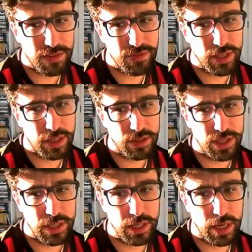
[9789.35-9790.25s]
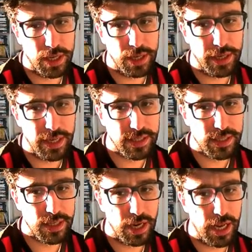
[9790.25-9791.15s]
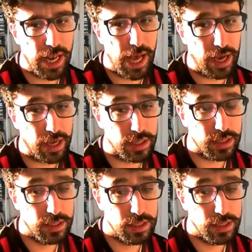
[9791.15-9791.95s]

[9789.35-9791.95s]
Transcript: have the necessary luck